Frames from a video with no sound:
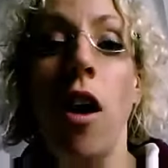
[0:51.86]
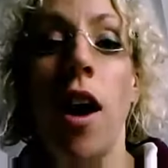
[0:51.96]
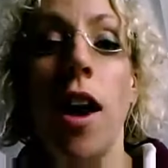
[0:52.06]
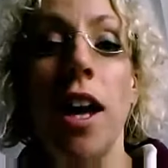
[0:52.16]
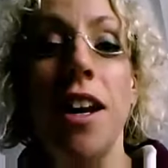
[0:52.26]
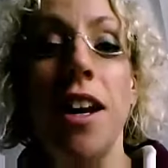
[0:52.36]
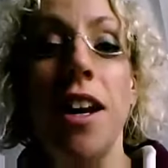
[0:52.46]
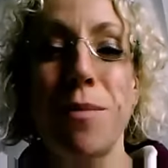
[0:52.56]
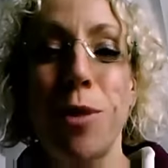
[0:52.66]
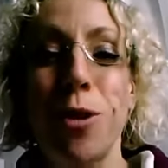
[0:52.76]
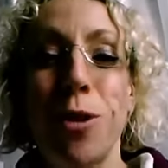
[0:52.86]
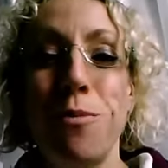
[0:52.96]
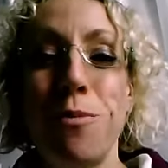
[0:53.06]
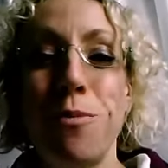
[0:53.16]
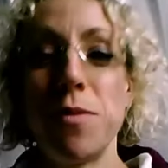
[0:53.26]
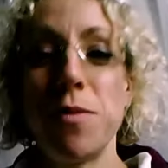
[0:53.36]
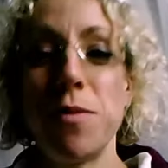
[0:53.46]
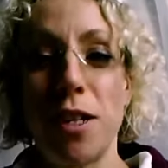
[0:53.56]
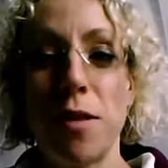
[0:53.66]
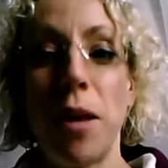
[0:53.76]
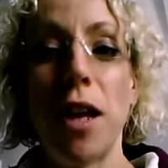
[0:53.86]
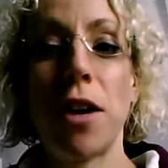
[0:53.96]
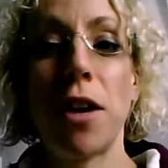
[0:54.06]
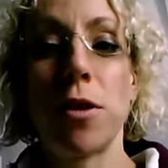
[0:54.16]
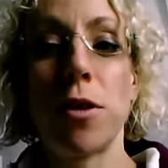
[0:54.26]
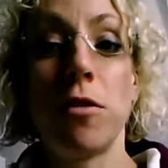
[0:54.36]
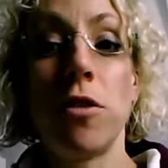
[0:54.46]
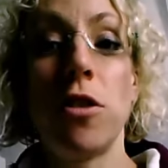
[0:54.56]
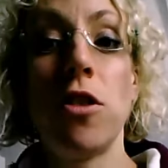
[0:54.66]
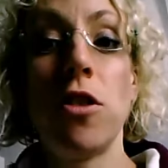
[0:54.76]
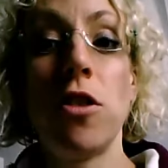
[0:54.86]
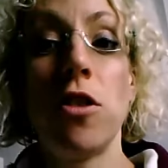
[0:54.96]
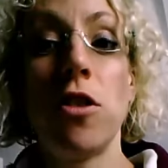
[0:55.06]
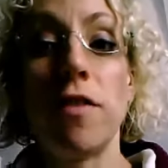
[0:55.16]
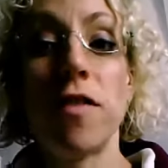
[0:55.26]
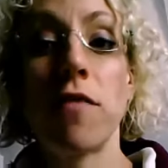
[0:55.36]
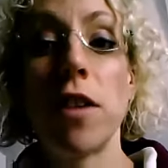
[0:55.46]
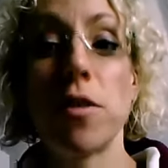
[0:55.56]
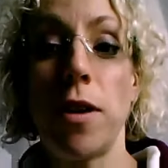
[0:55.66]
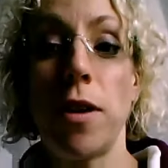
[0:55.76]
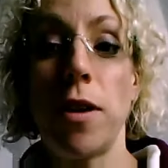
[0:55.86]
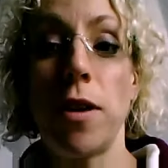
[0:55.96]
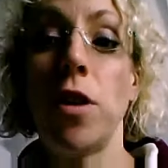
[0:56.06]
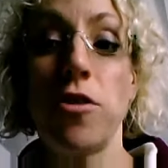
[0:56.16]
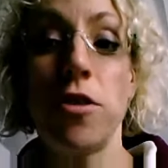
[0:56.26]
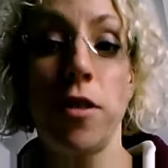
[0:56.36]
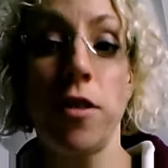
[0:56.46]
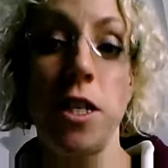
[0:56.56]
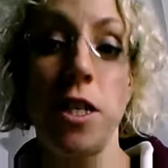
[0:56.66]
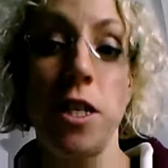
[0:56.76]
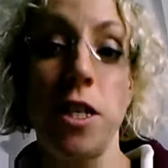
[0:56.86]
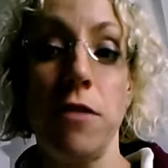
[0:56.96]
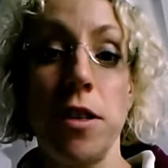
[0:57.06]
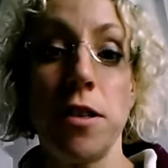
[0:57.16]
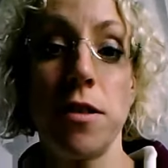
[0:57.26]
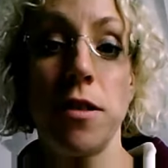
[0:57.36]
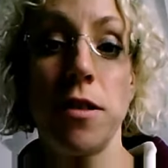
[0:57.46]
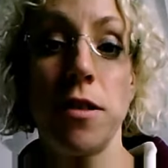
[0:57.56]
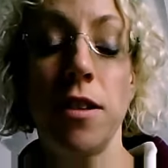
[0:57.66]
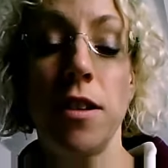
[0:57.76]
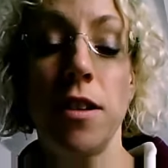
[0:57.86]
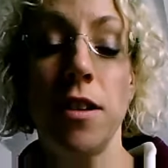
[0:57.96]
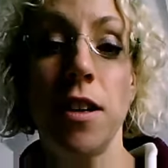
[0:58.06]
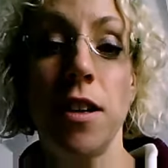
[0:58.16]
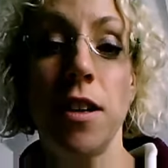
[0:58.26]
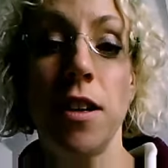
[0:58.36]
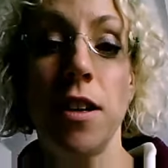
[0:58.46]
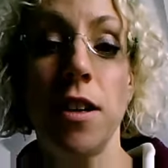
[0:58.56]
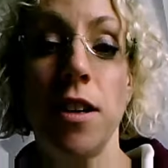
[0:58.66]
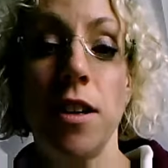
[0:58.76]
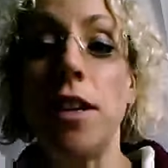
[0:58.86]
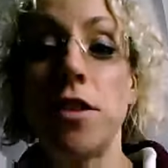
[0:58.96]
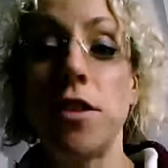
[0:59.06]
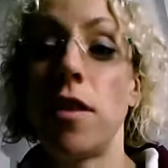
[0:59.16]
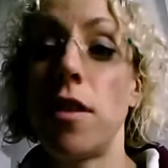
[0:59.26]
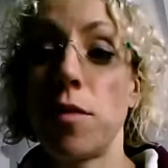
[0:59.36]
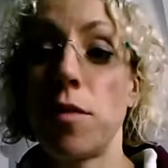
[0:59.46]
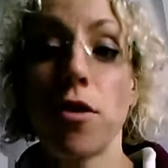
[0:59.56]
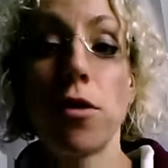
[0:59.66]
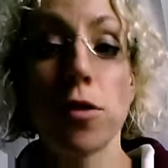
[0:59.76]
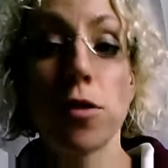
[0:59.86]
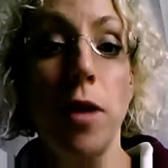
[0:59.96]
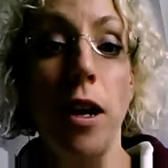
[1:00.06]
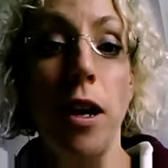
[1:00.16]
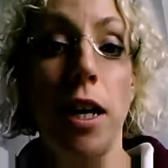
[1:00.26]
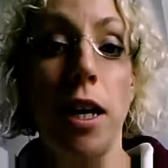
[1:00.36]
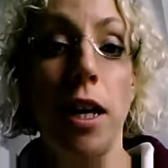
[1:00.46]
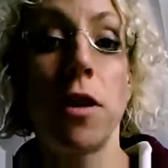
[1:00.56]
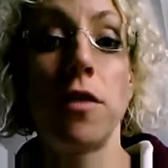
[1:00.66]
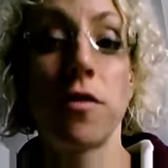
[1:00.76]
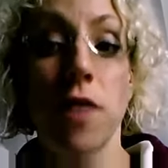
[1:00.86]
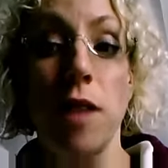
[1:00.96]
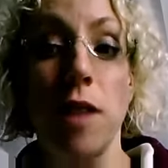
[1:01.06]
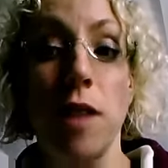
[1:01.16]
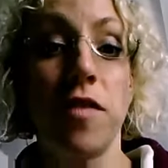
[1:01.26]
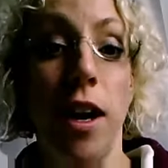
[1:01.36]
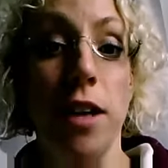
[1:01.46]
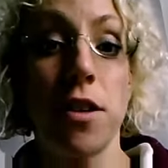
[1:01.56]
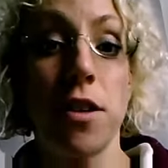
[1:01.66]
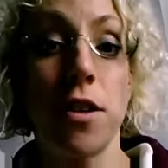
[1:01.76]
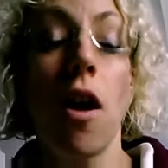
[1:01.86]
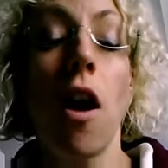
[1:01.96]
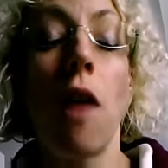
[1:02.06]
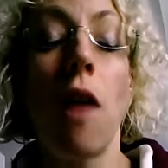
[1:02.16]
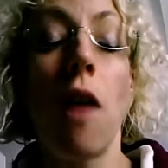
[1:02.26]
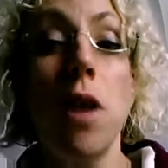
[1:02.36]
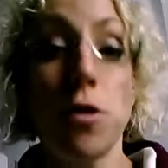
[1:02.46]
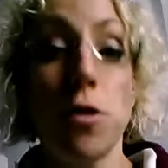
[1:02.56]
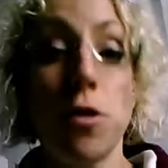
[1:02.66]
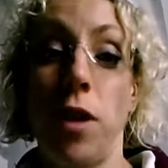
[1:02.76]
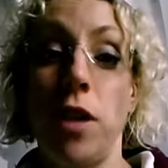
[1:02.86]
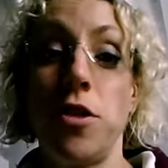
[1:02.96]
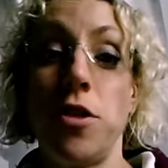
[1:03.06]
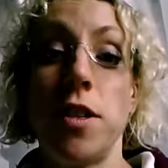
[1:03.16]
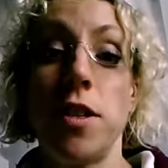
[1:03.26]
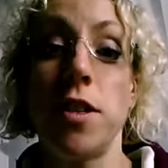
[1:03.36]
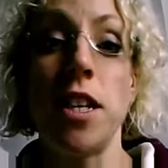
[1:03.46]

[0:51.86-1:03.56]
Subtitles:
In a typical medium-sized plain croissant, you will have around about 230 calories. And there's approximately 12 grams of fat, most of which is actually